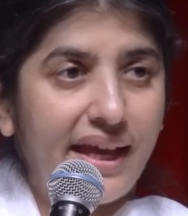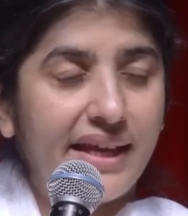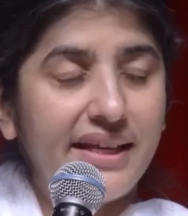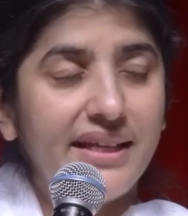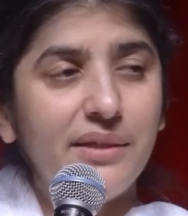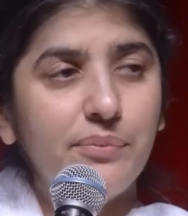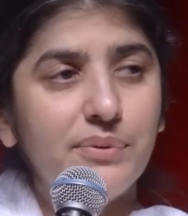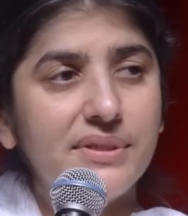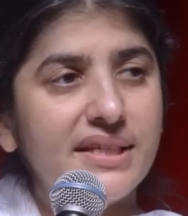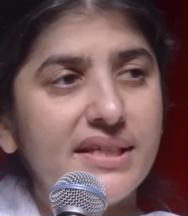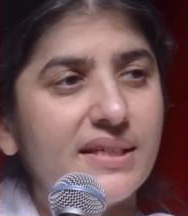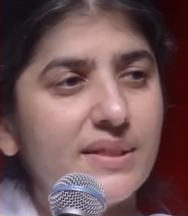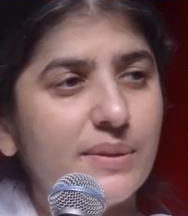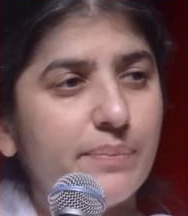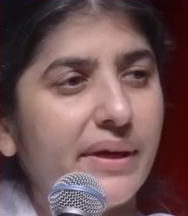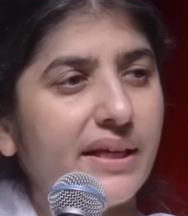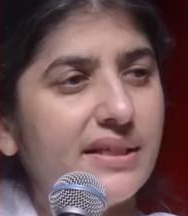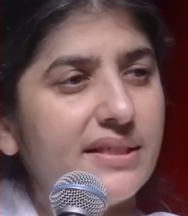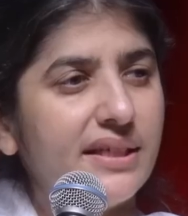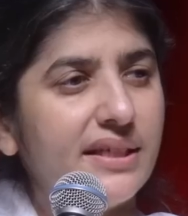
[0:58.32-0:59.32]
And he was
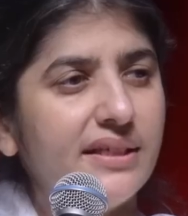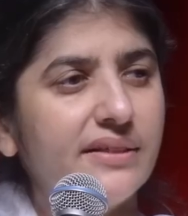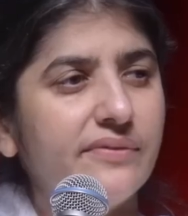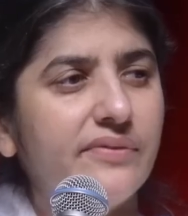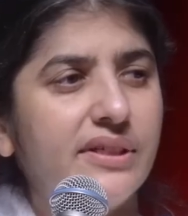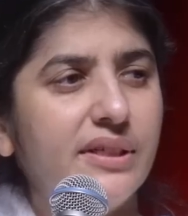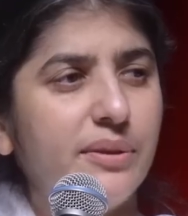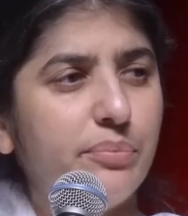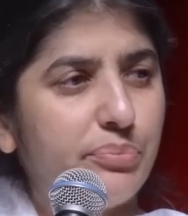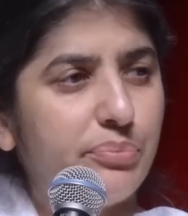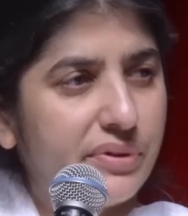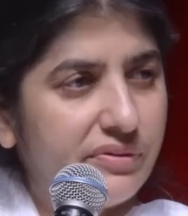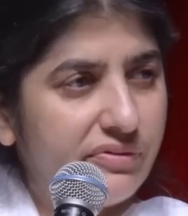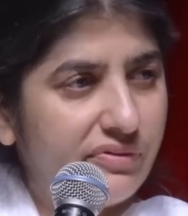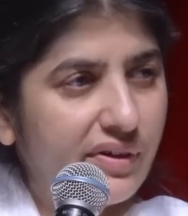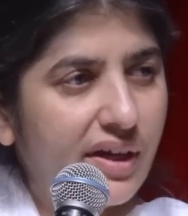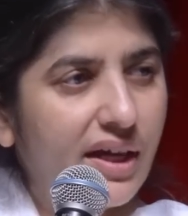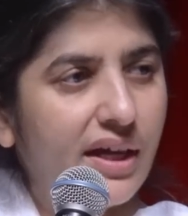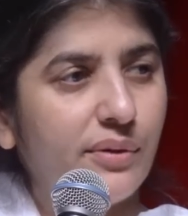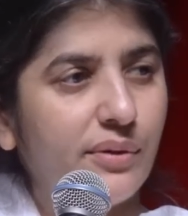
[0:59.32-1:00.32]
expecting a very
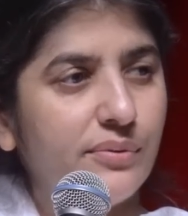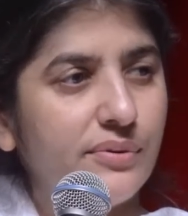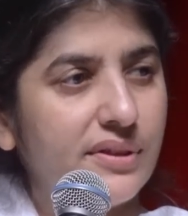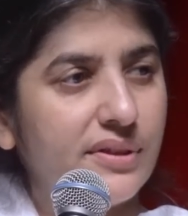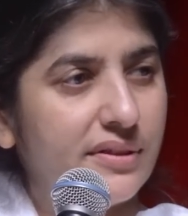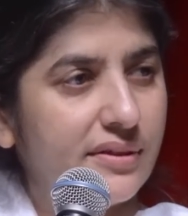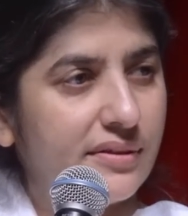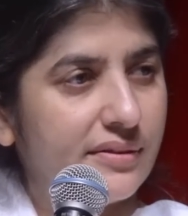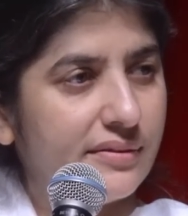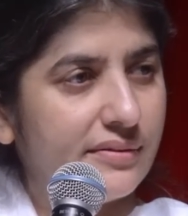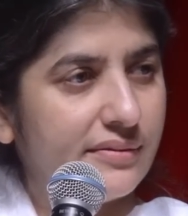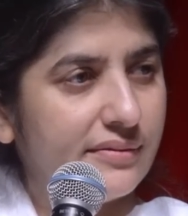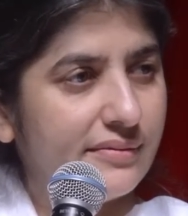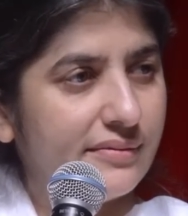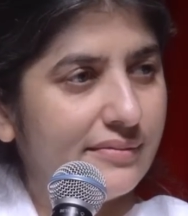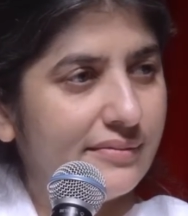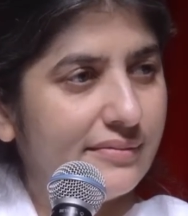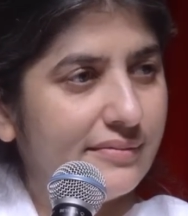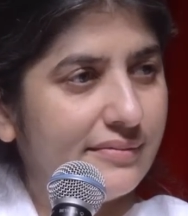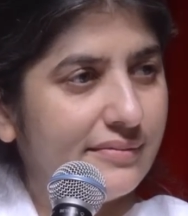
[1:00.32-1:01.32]
profound,
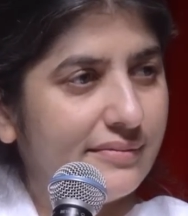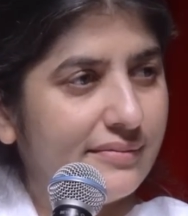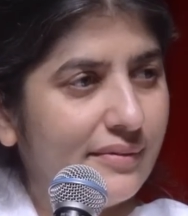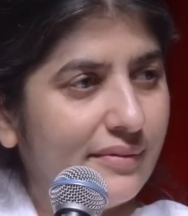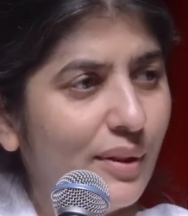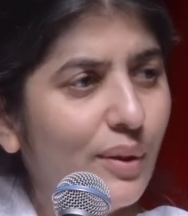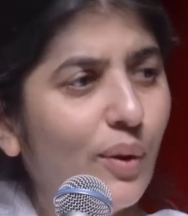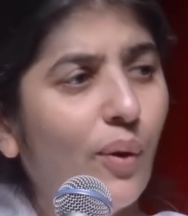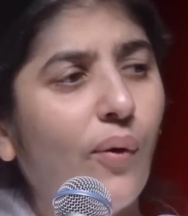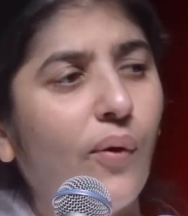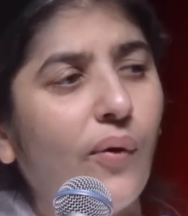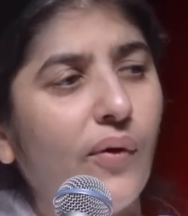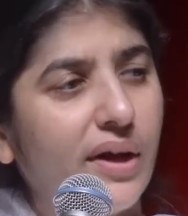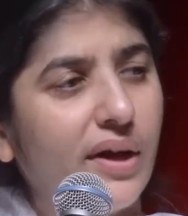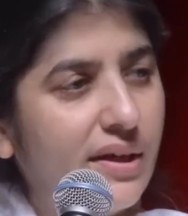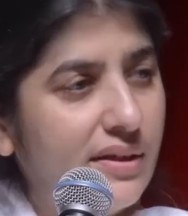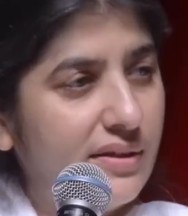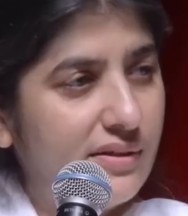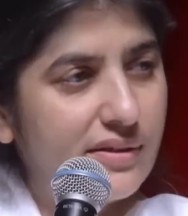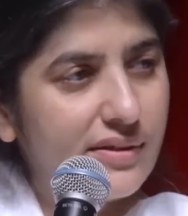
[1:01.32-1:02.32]

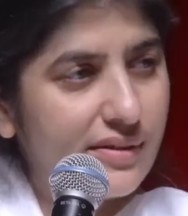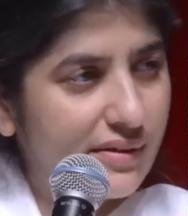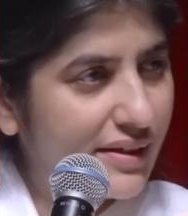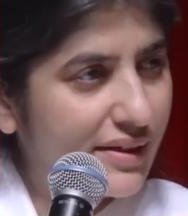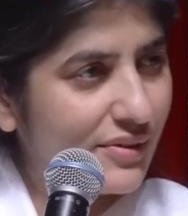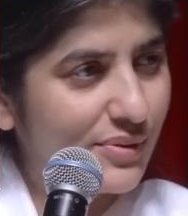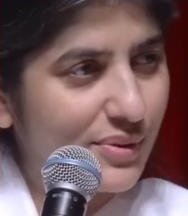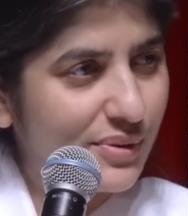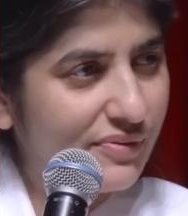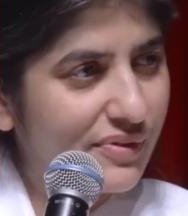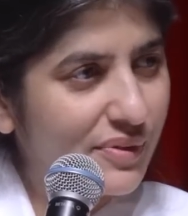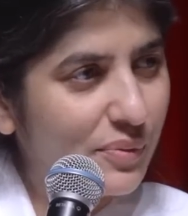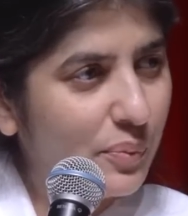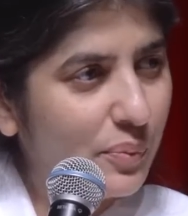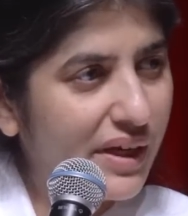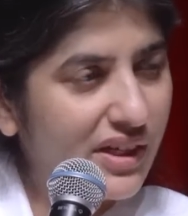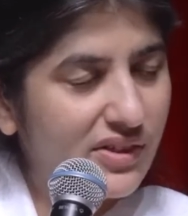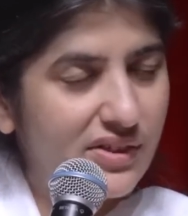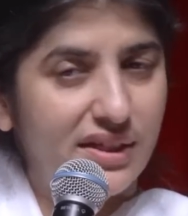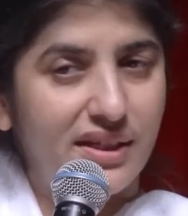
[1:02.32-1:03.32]
long answer as to
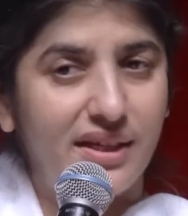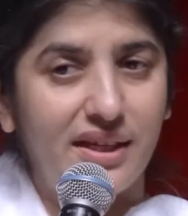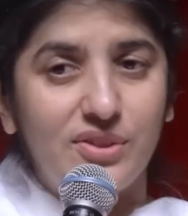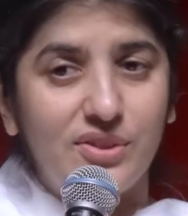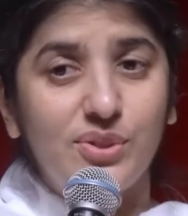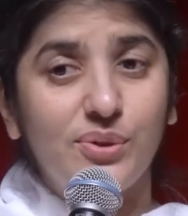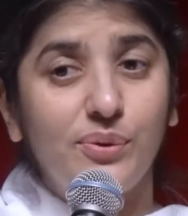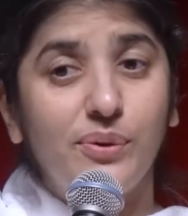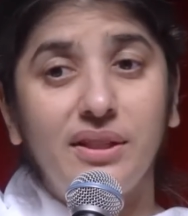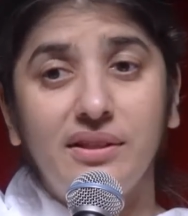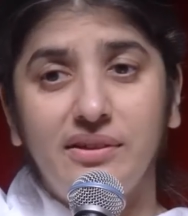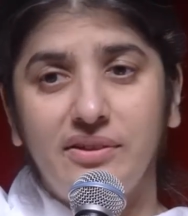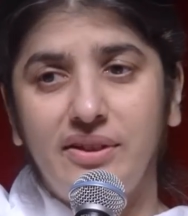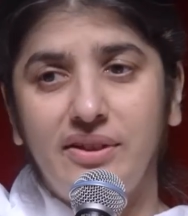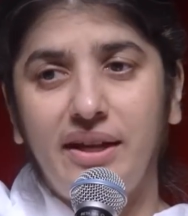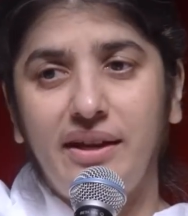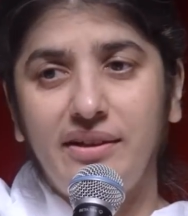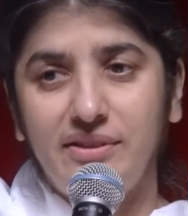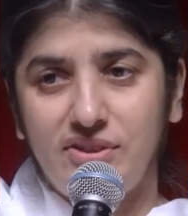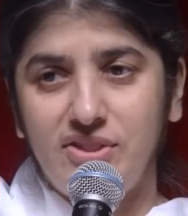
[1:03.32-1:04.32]
from where she gets all
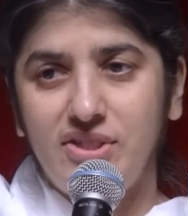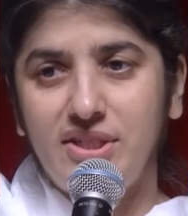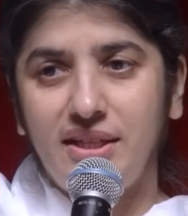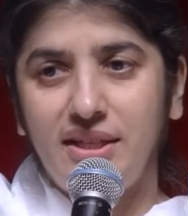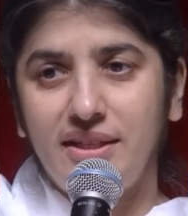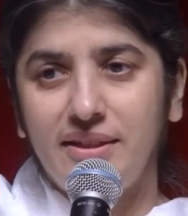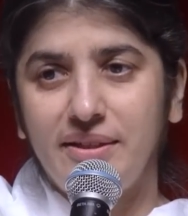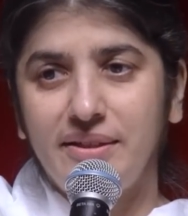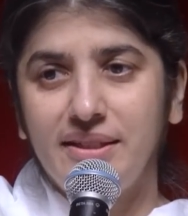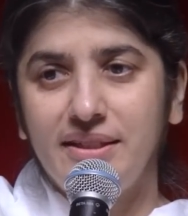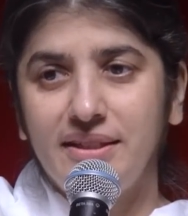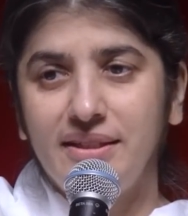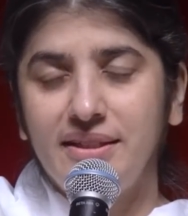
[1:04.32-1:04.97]
her energy.